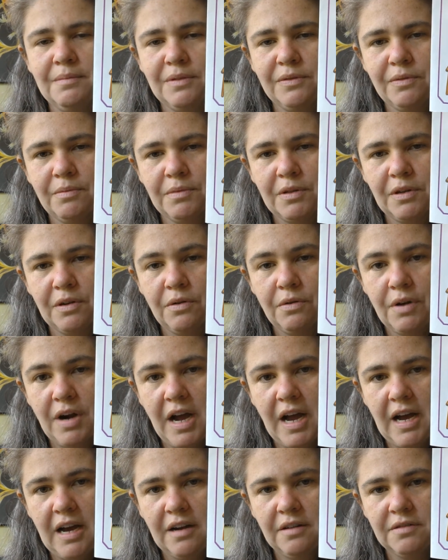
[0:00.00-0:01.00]
from the
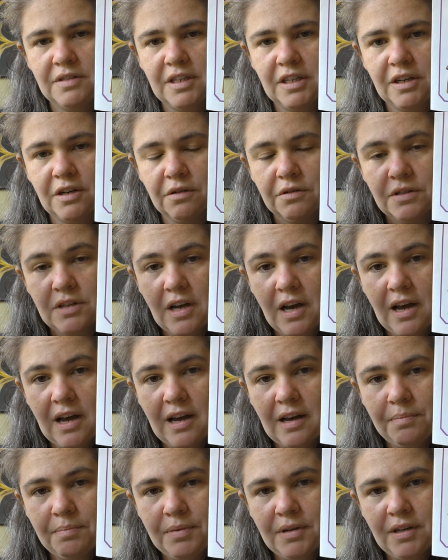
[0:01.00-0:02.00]
ground and goes
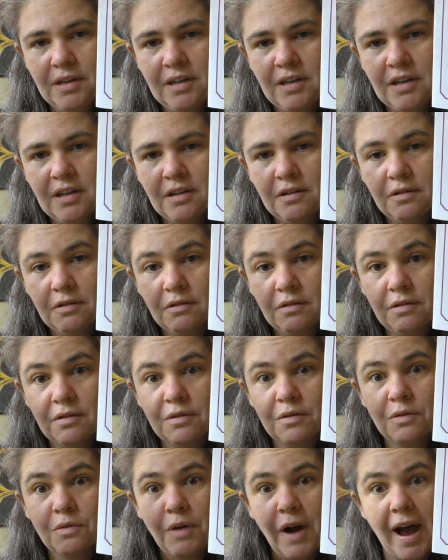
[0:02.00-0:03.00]
up.
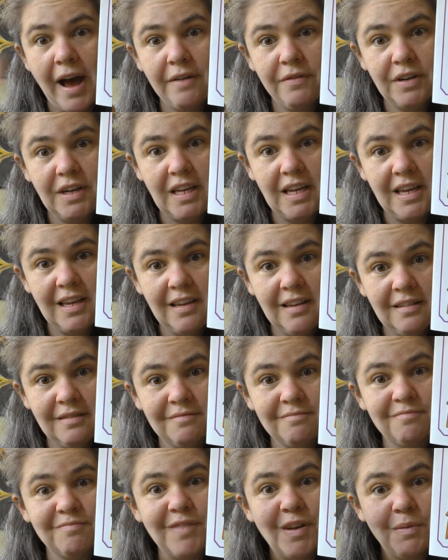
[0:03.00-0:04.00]

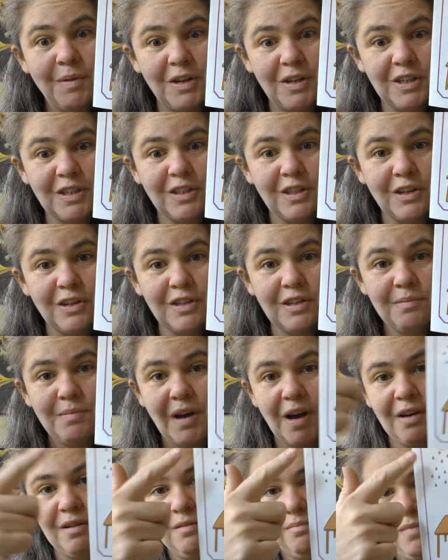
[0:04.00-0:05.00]
Gravity, that we just learned
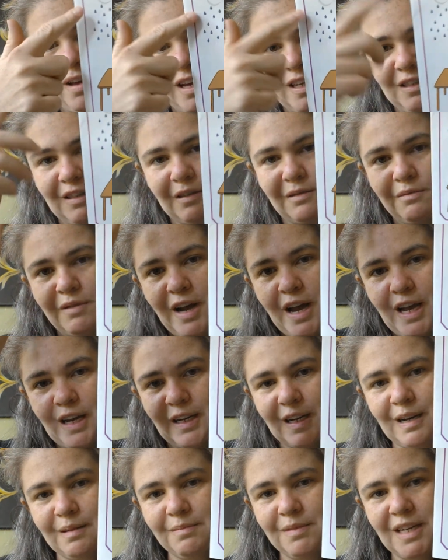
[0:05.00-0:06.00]
about, makes the rain
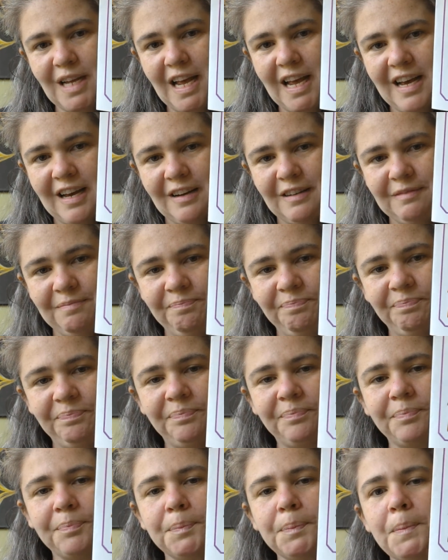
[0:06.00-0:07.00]
come down.
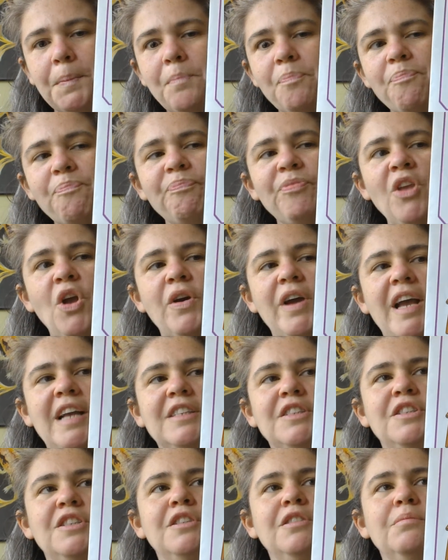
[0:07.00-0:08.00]
Okay,
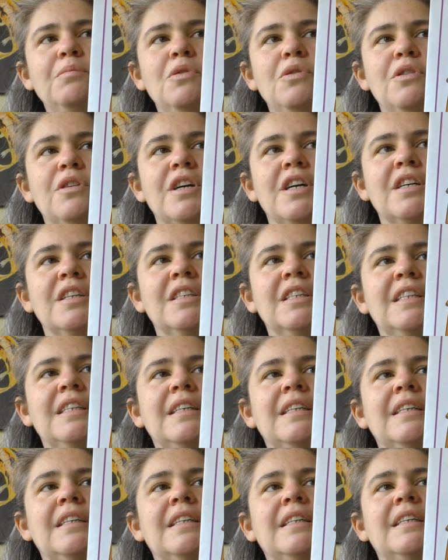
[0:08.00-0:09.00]
two more.
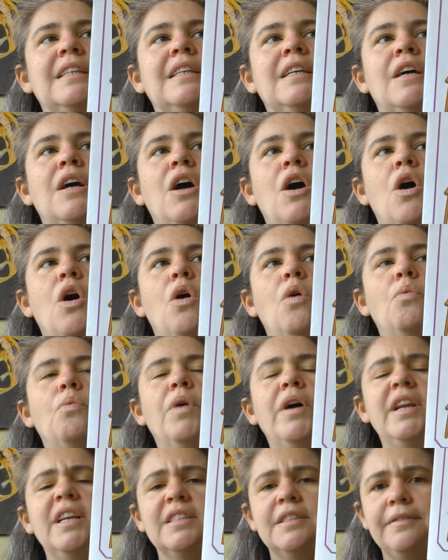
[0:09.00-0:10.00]

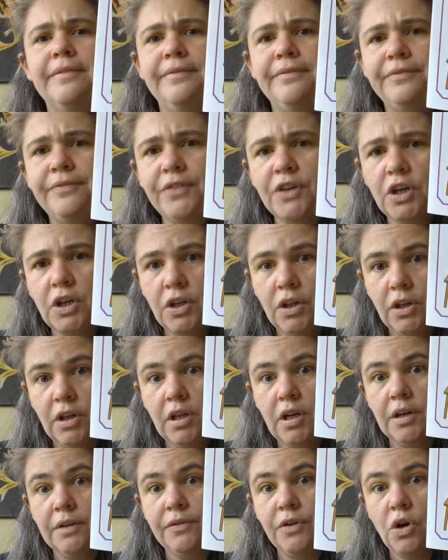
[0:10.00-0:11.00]
What is
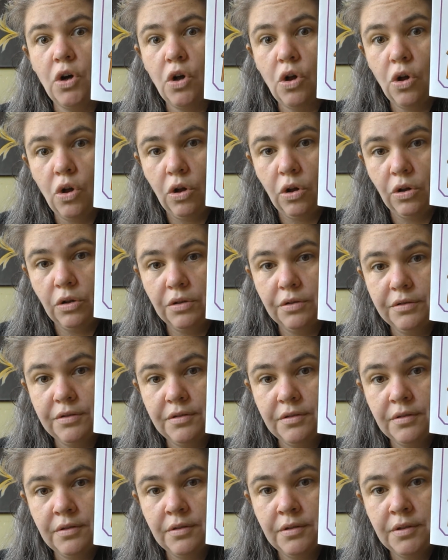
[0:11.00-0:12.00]
full of
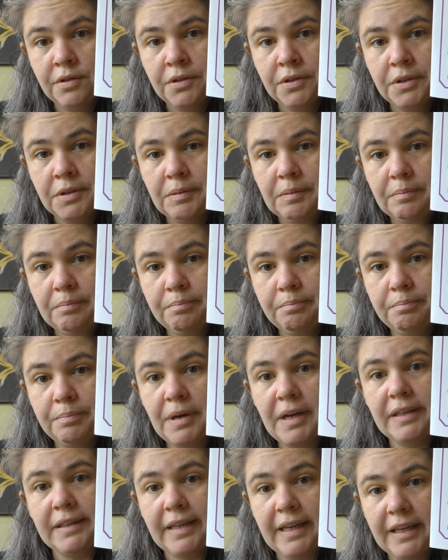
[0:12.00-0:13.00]
holes
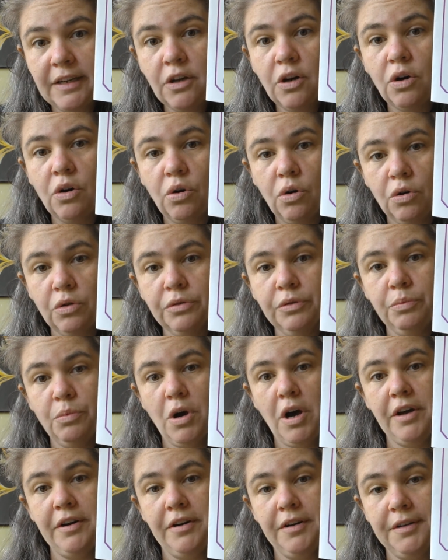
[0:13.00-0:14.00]
but can hold
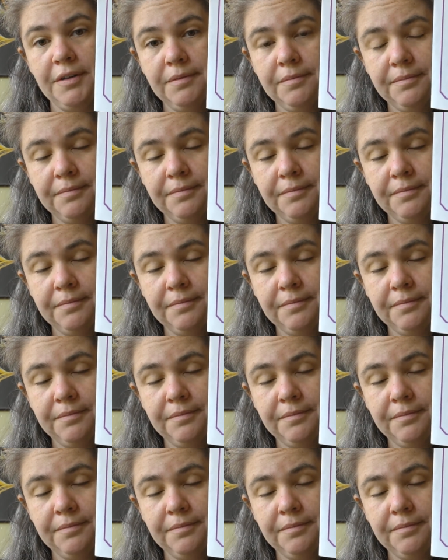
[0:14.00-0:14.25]
water?